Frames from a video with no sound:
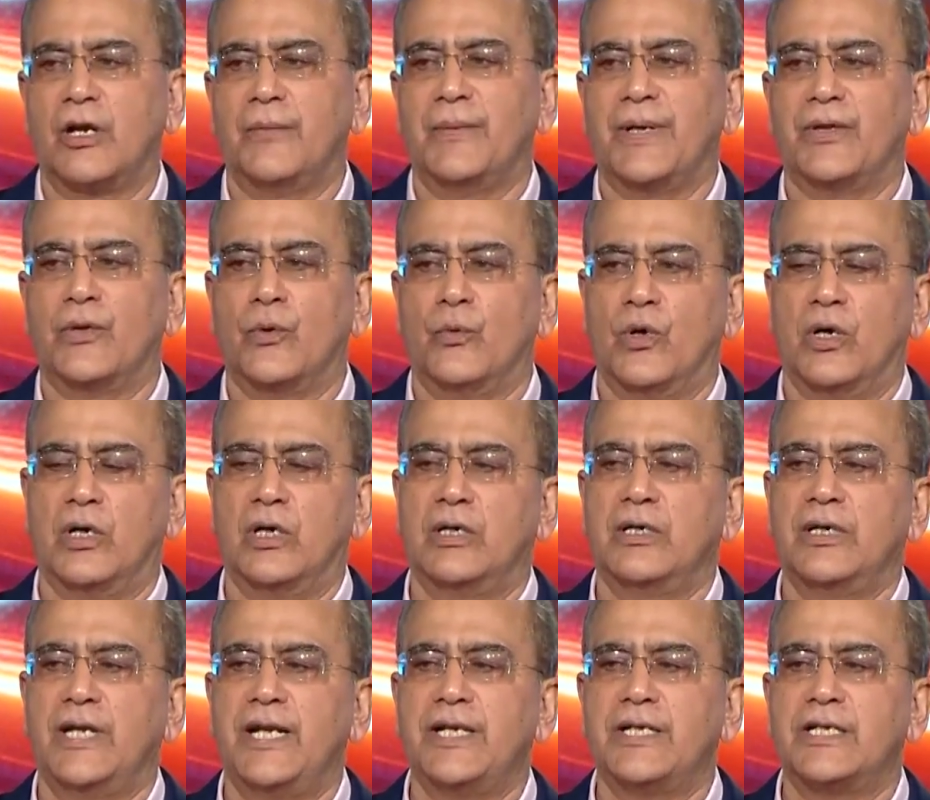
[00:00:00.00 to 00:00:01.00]
economy in the
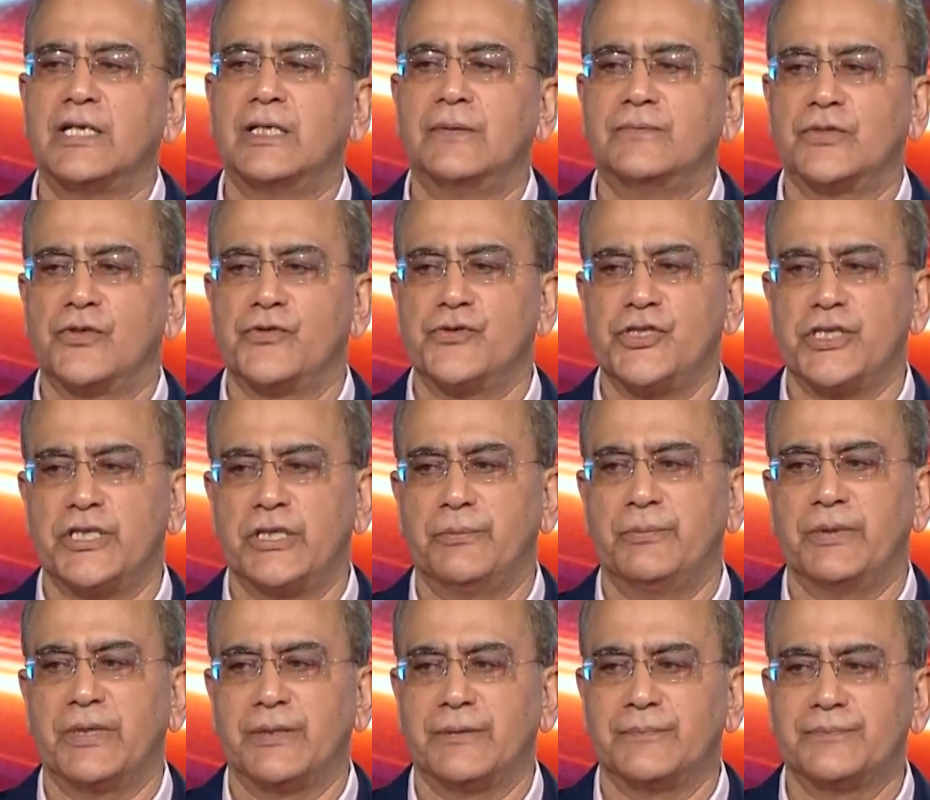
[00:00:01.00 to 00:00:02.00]
world in terms of
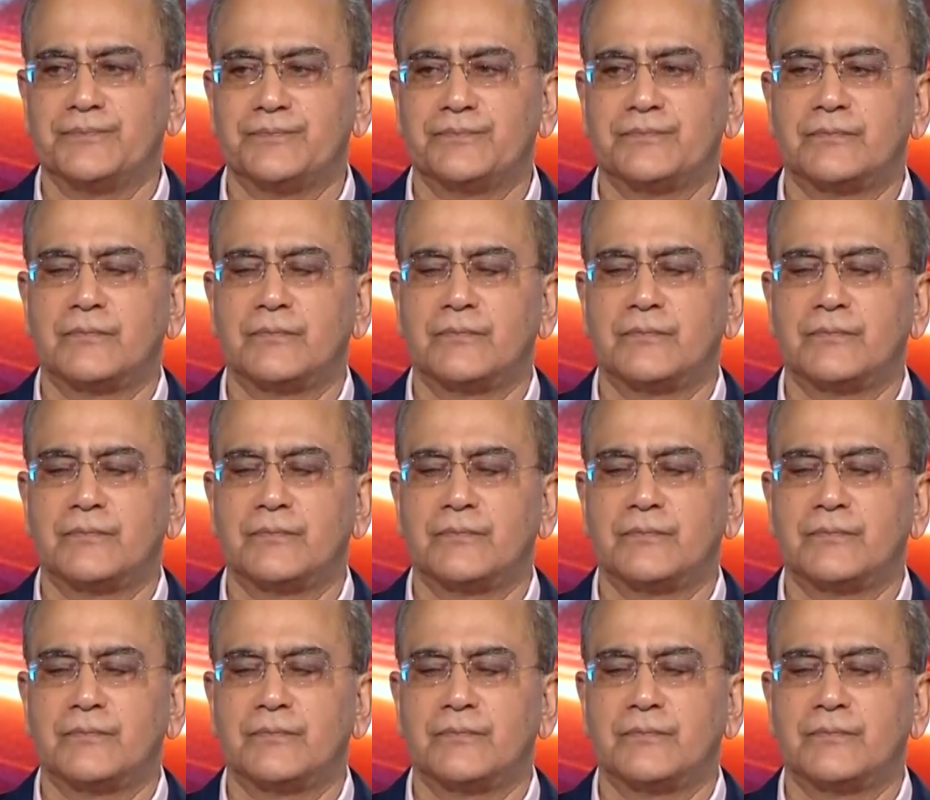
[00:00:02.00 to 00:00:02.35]
GDP.